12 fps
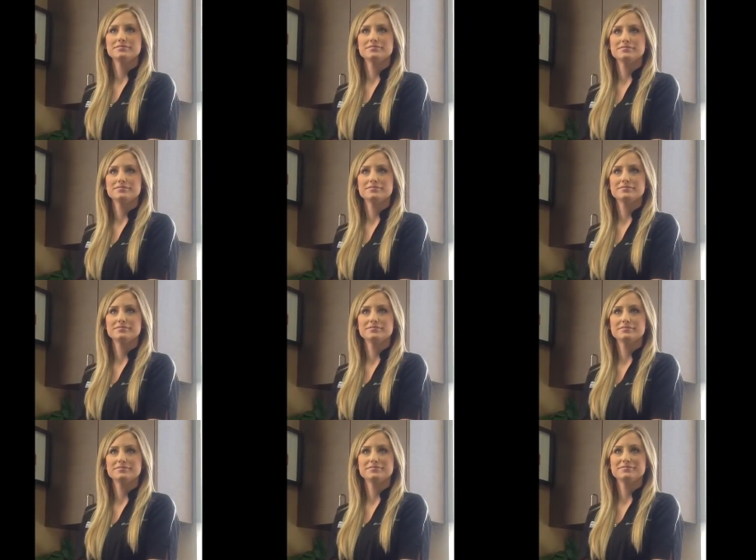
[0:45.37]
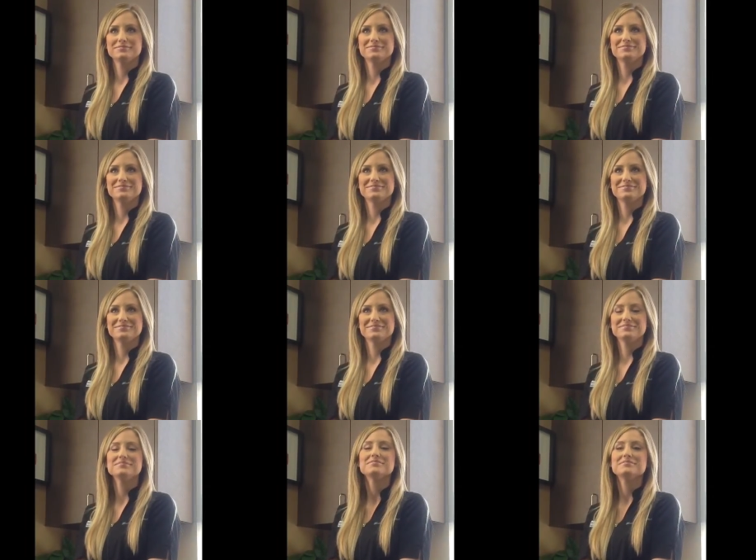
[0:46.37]
at Newport Beach Dermatology and Plastic
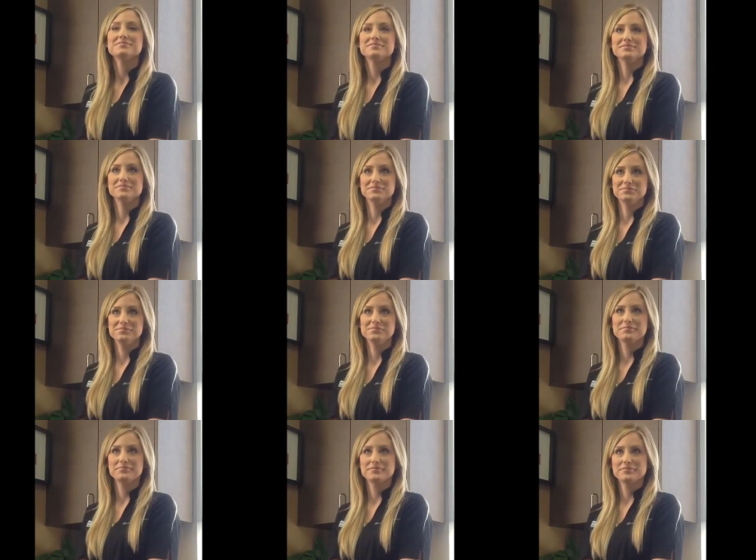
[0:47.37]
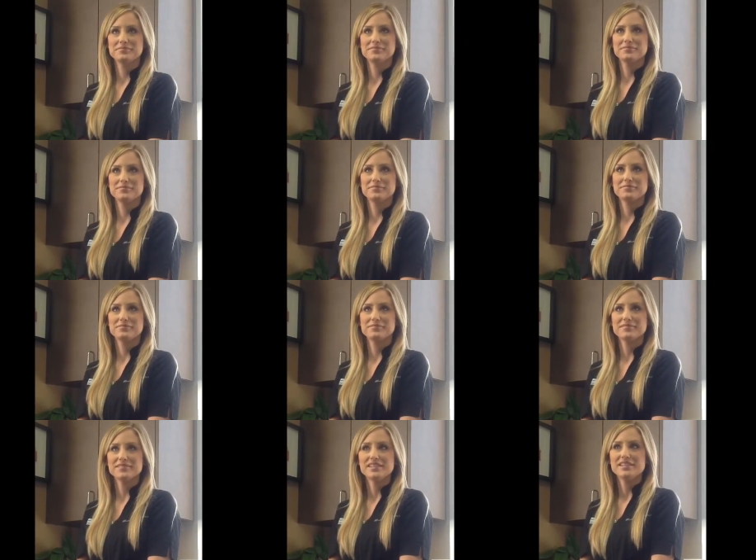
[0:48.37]
Surgery. Mm-hmm. How did it feel?
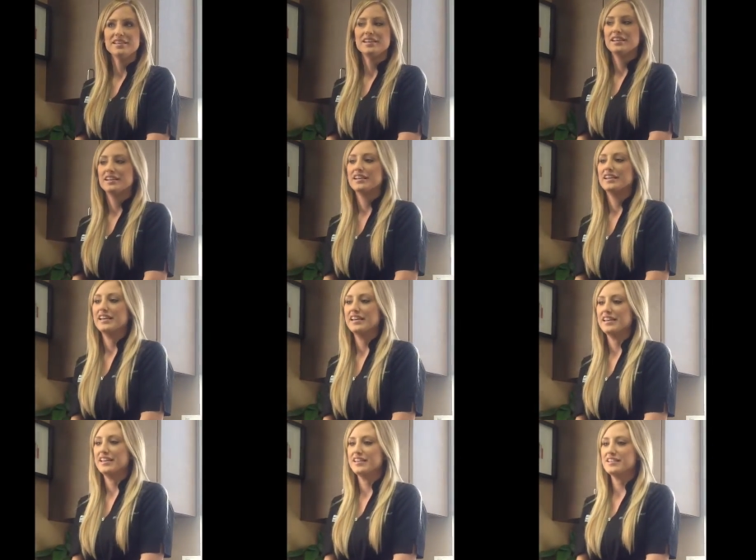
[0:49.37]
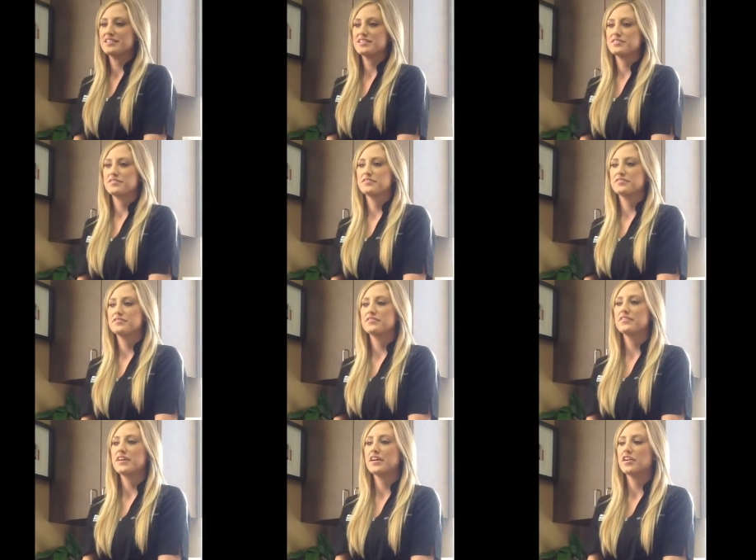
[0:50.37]
It
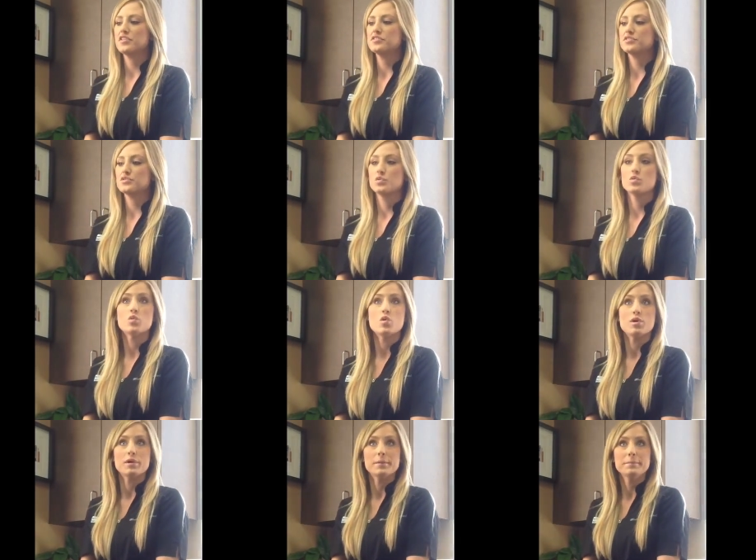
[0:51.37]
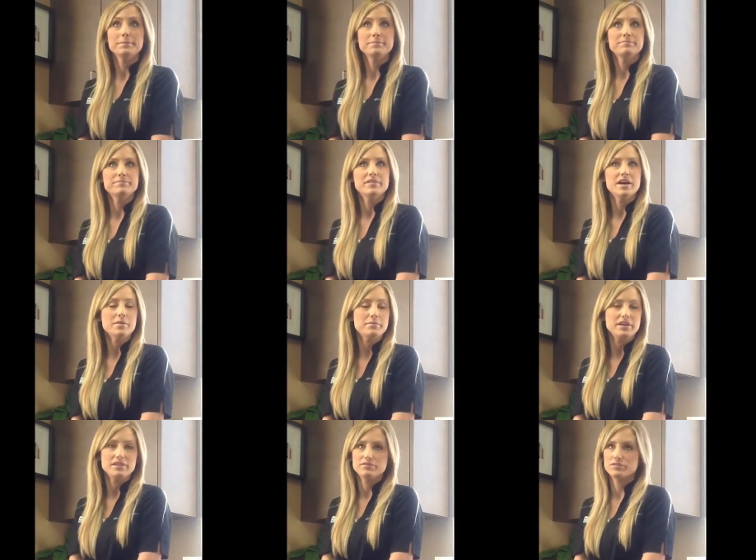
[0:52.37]
felt warm, not
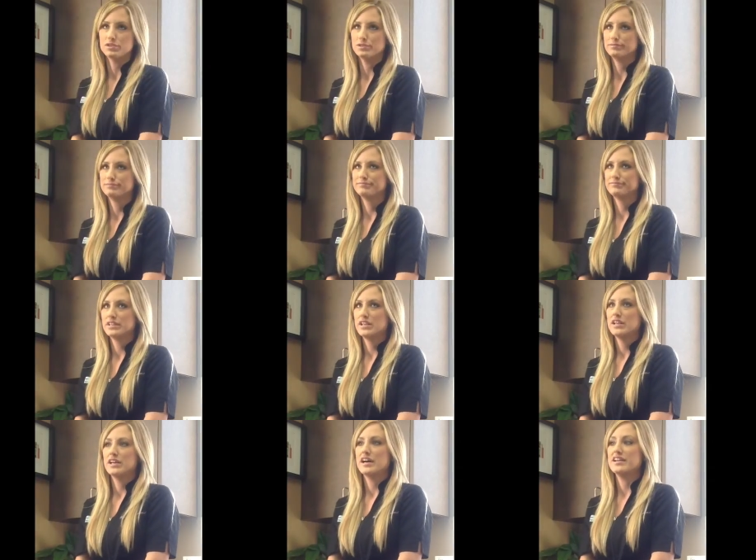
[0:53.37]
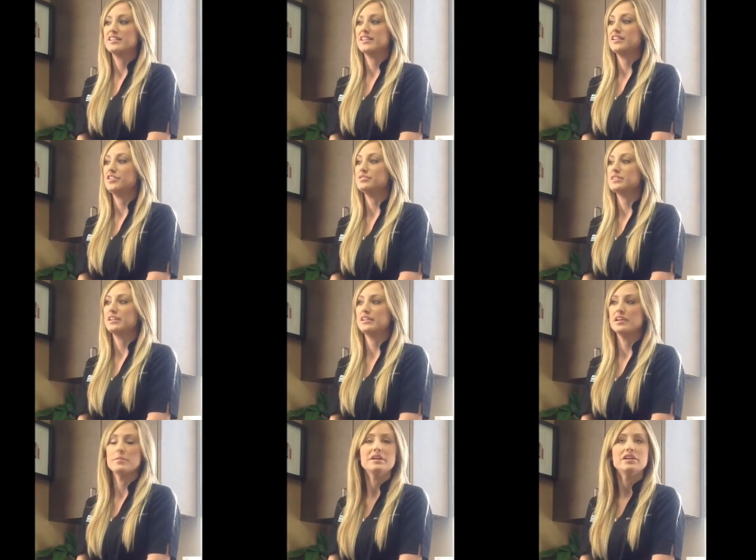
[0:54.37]
painful. I didn't use any
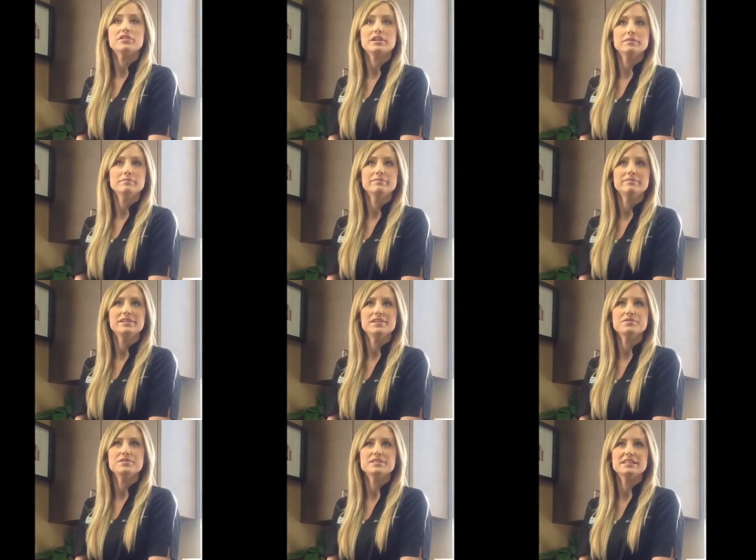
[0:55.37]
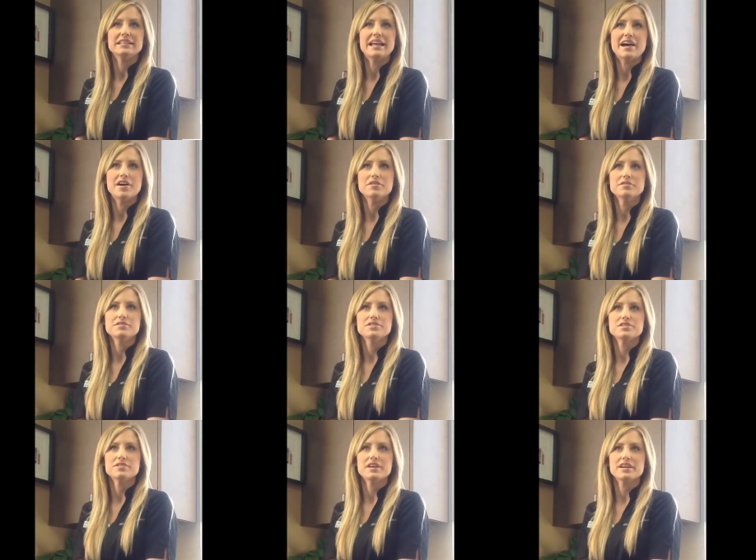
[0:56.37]
numbing cream. It was loud,
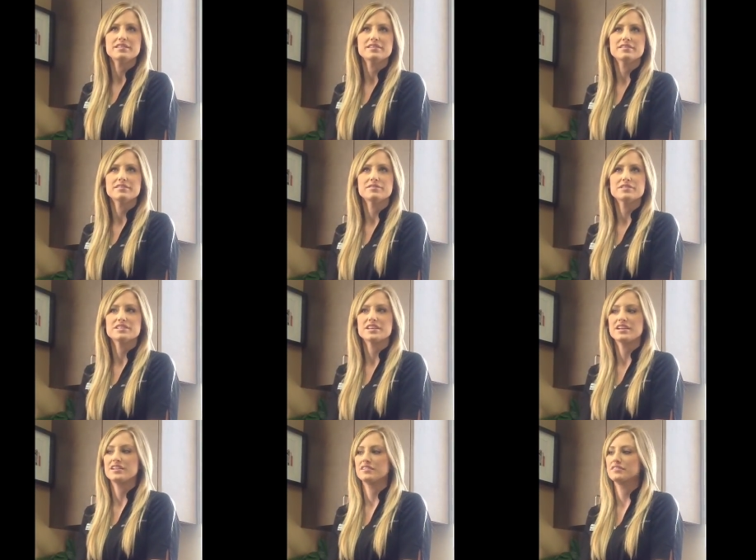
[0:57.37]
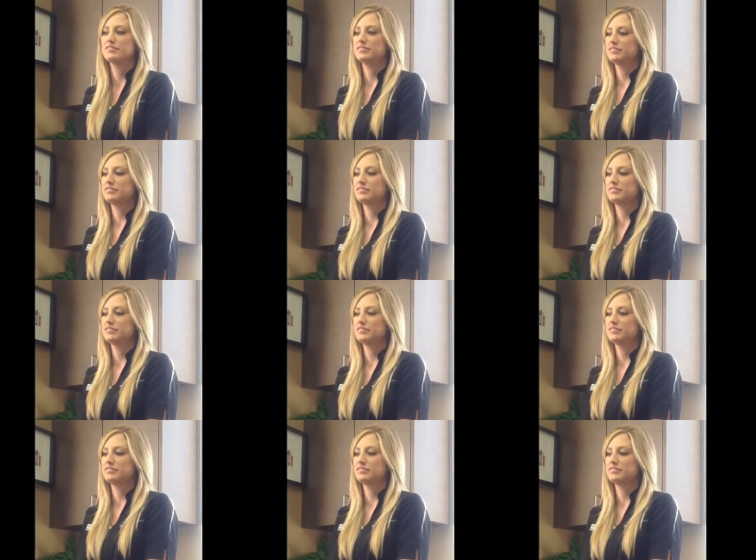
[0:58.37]
so that was kind of